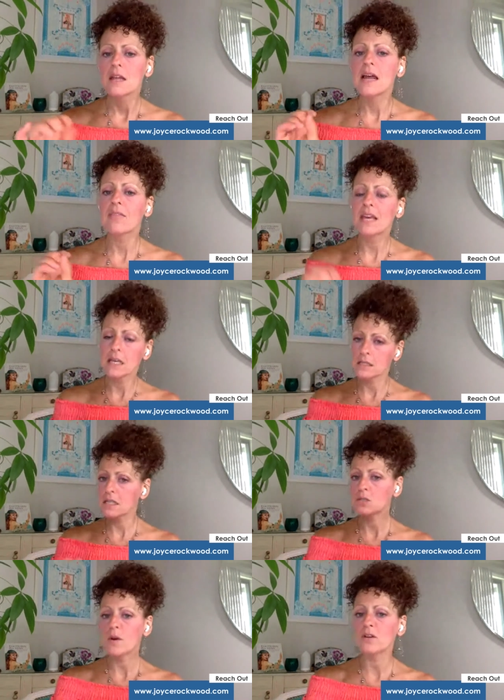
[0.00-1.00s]
Now, the
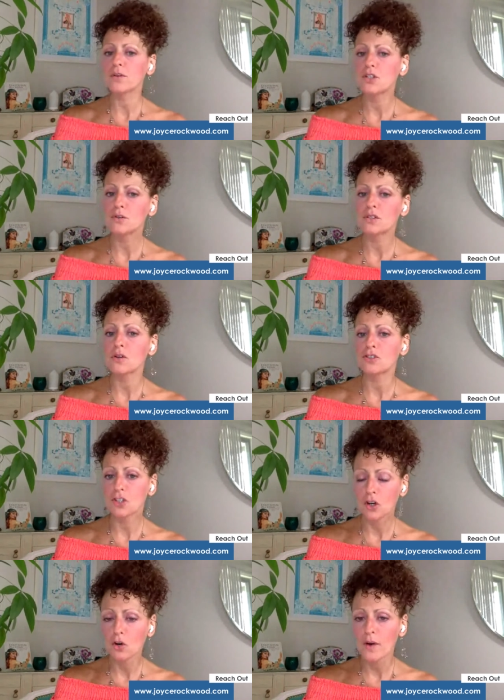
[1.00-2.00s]
easiest way to reduce those
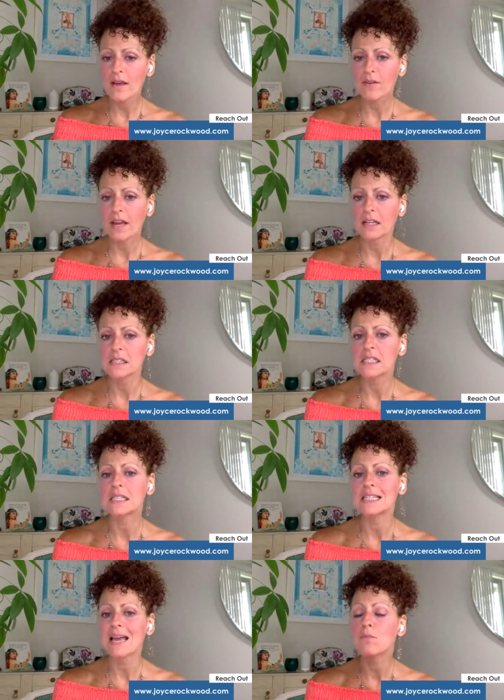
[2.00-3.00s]
sugar cravings is
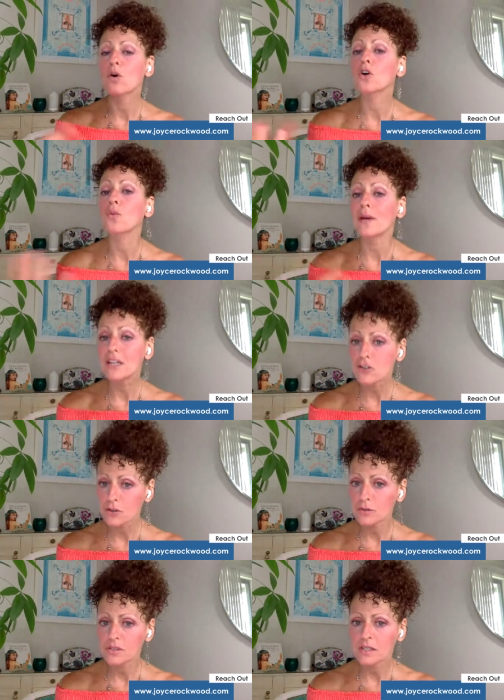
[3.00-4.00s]
to get more green
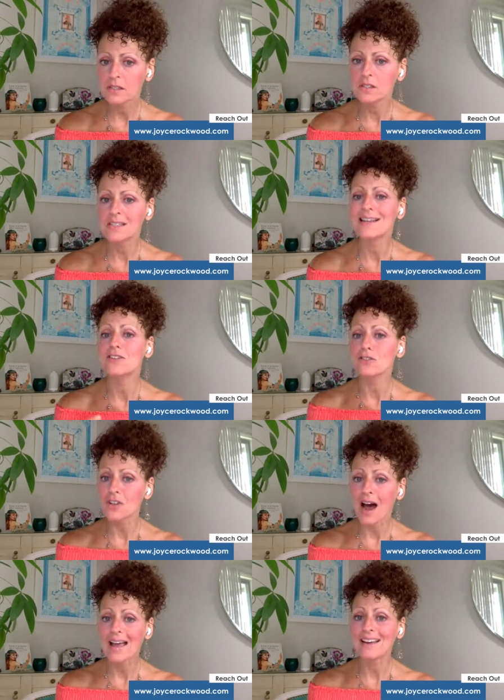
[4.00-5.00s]
juices in your
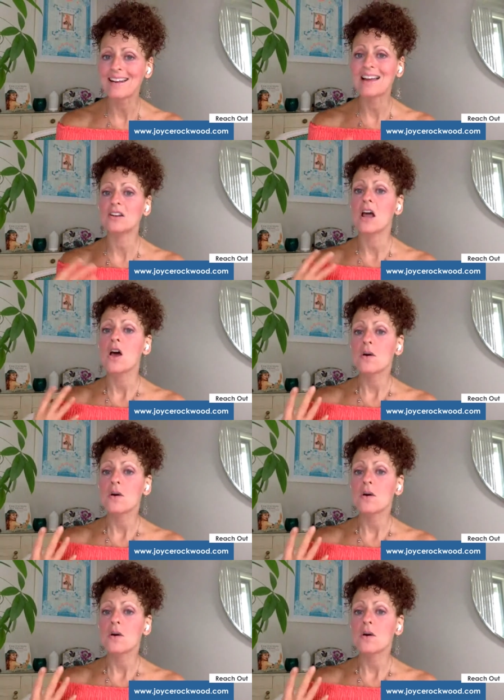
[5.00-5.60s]
diet and